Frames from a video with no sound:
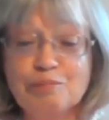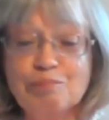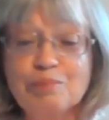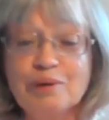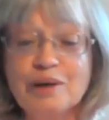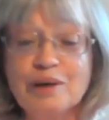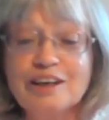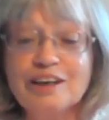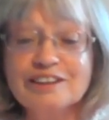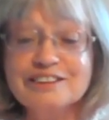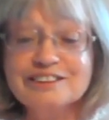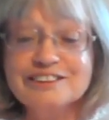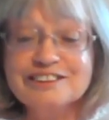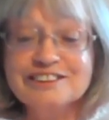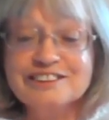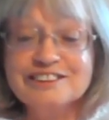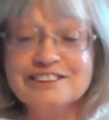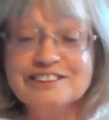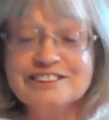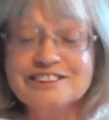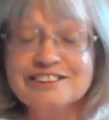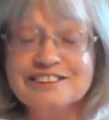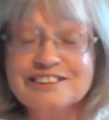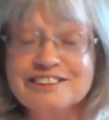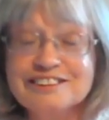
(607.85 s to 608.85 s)
But
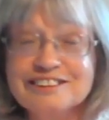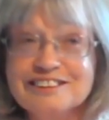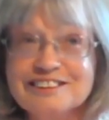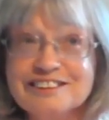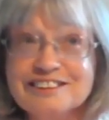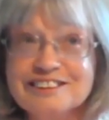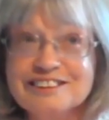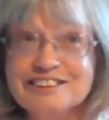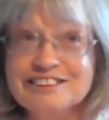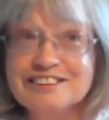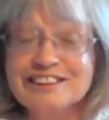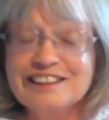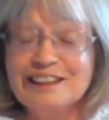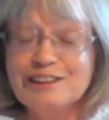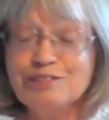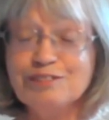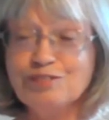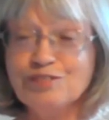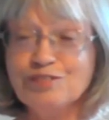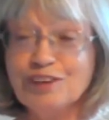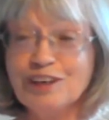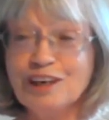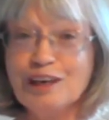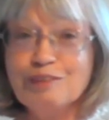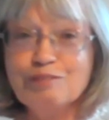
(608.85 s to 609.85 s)

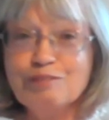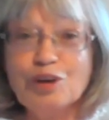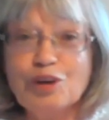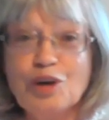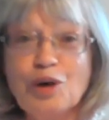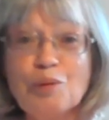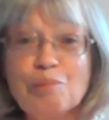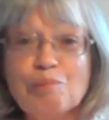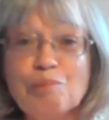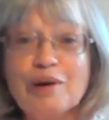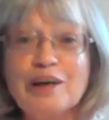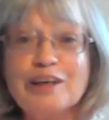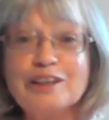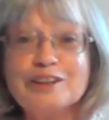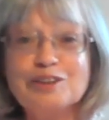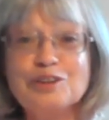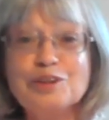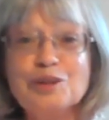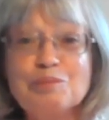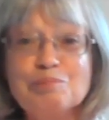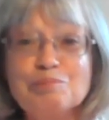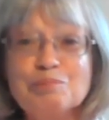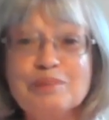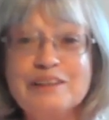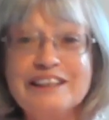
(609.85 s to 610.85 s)
if I've got a button
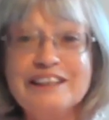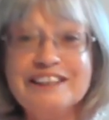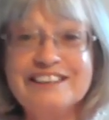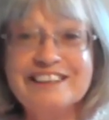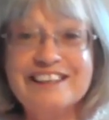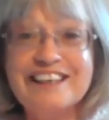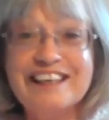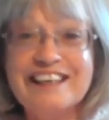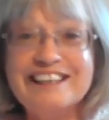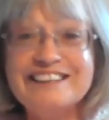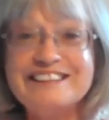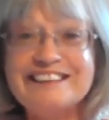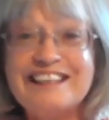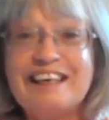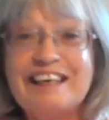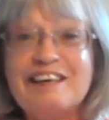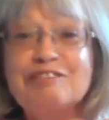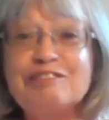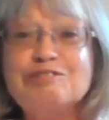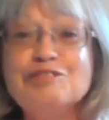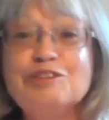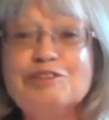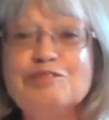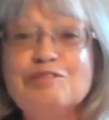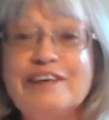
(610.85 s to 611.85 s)
on me that gets
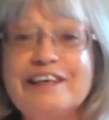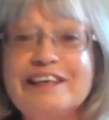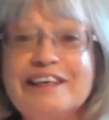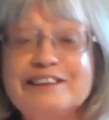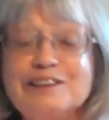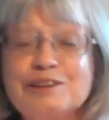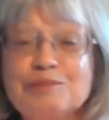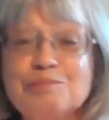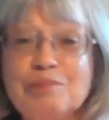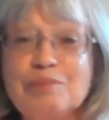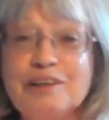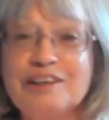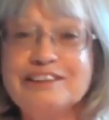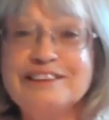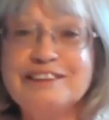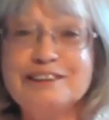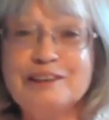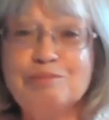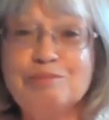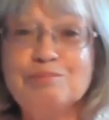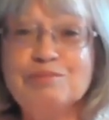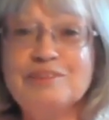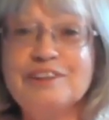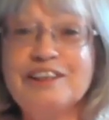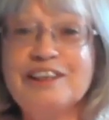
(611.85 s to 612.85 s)
aggravated by
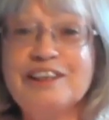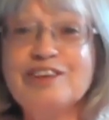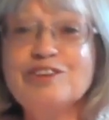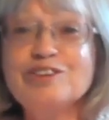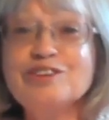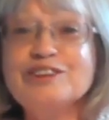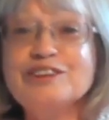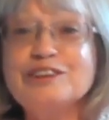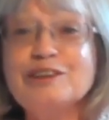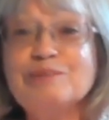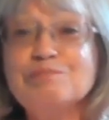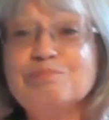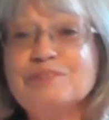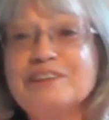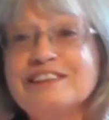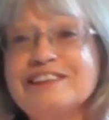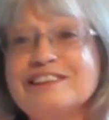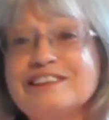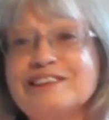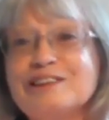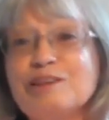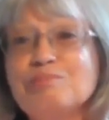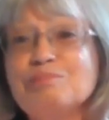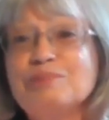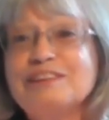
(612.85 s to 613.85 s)
something, or
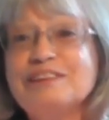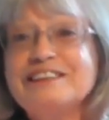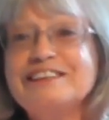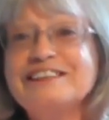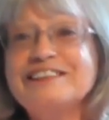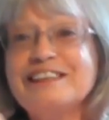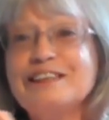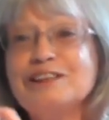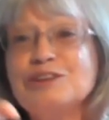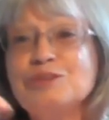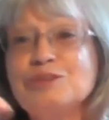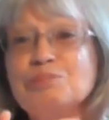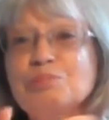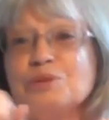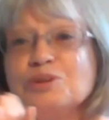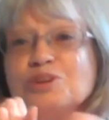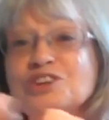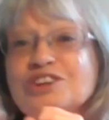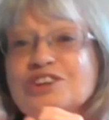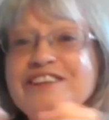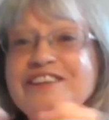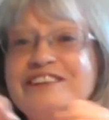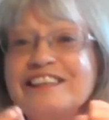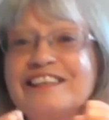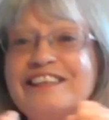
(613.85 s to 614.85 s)
something somebody says
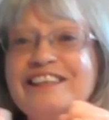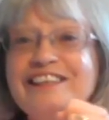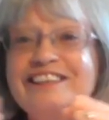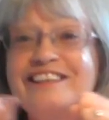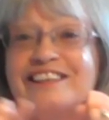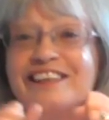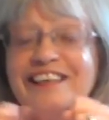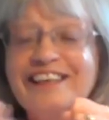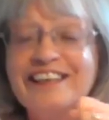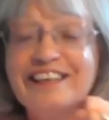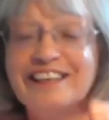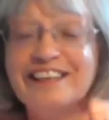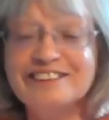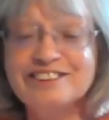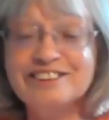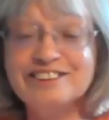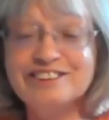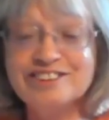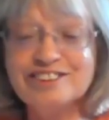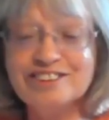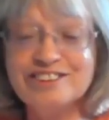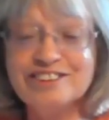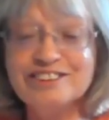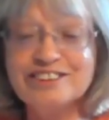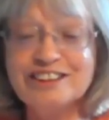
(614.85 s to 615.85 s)
pushes it and I get
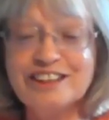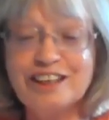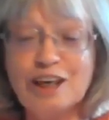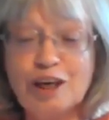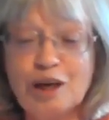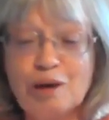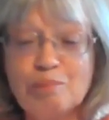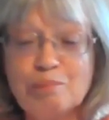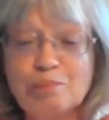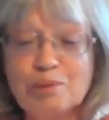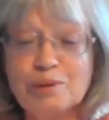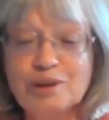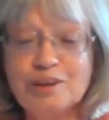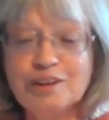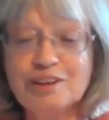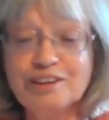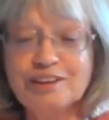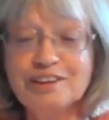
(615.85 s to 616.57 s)
stirred up,